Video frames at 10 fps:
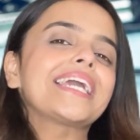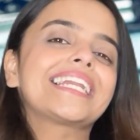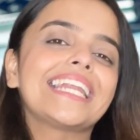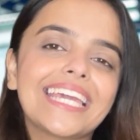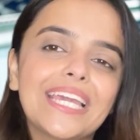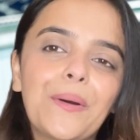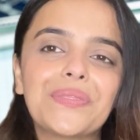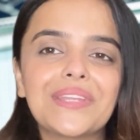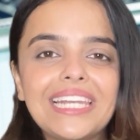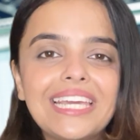by clicking
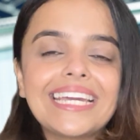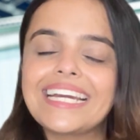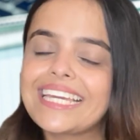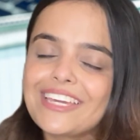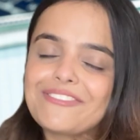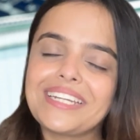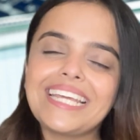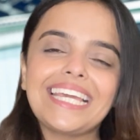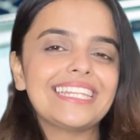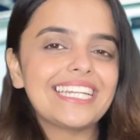on the link
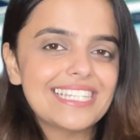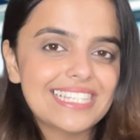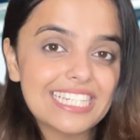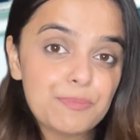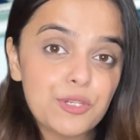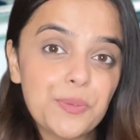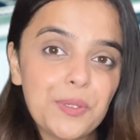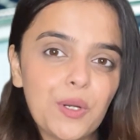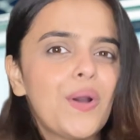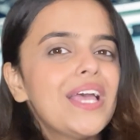given in the description
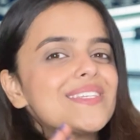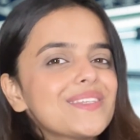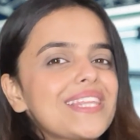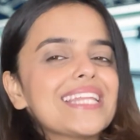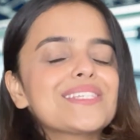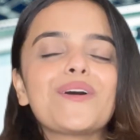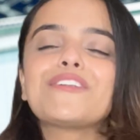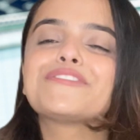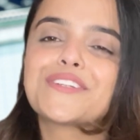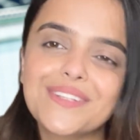below. So that's
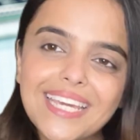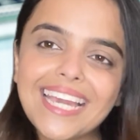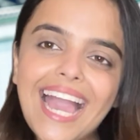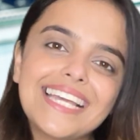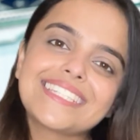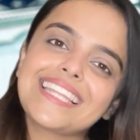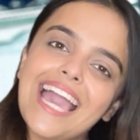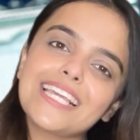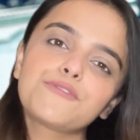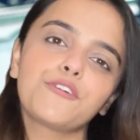all for today, guys.
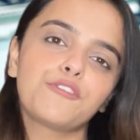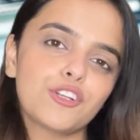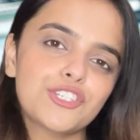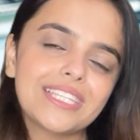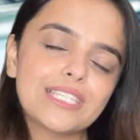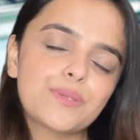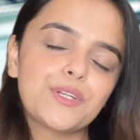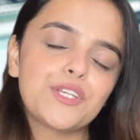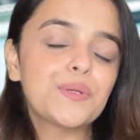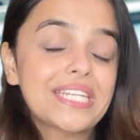Thanks for watching this
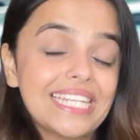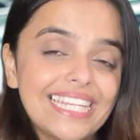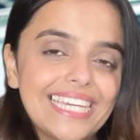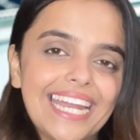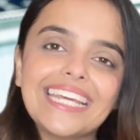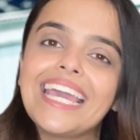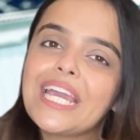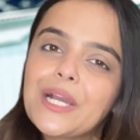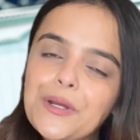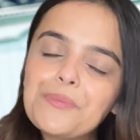video till the end.
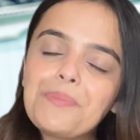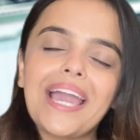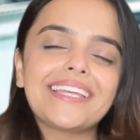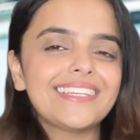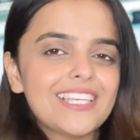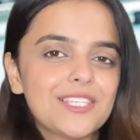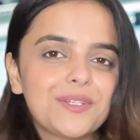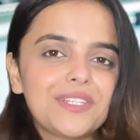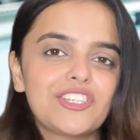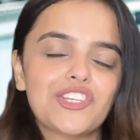Goodbye, this is
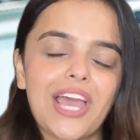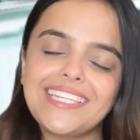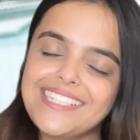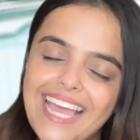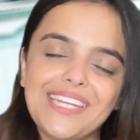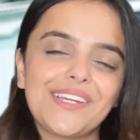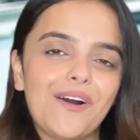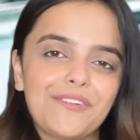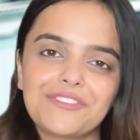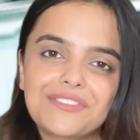Sunidhi Shahi signing off.